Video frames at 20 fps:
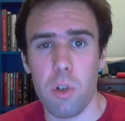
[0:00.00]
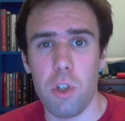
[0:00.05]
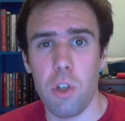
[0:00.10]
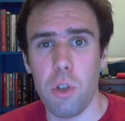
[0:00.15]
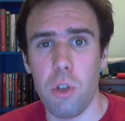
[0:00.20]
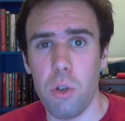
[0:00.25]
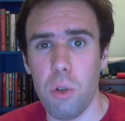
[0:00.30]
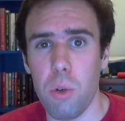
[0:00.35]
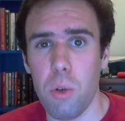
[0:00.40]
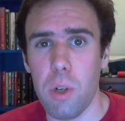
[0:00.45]

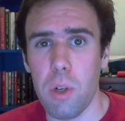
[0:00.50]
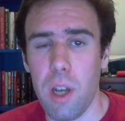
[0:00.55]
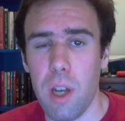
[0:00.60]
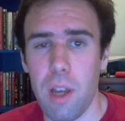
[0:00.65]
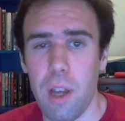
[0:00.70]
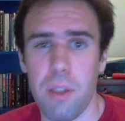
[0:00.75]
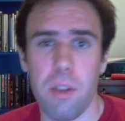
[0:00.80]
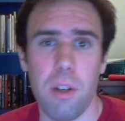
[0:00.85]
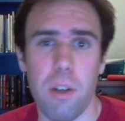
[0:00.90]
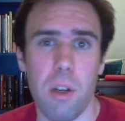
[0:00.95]
2 and
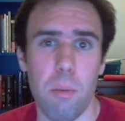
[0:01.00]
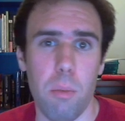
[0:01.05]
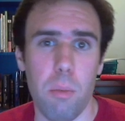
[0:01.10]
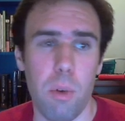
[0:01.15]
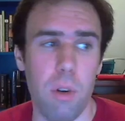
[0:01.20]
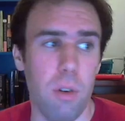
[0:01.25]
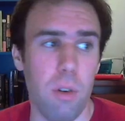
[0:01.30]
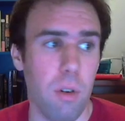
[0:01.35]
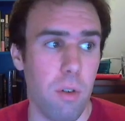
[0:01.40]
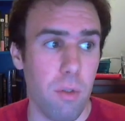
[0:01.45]
not the
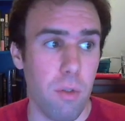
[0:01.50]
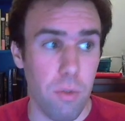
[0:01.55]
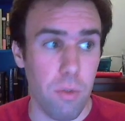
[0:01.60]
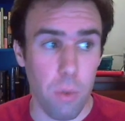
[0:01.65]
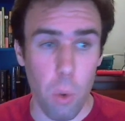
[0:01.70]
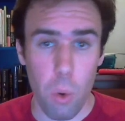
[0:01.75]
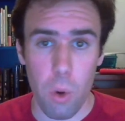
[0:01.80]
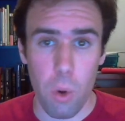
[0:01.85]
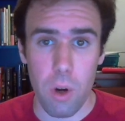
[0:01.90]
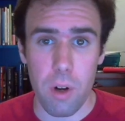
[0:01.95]
number
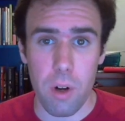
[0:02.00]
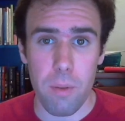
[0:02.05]
4.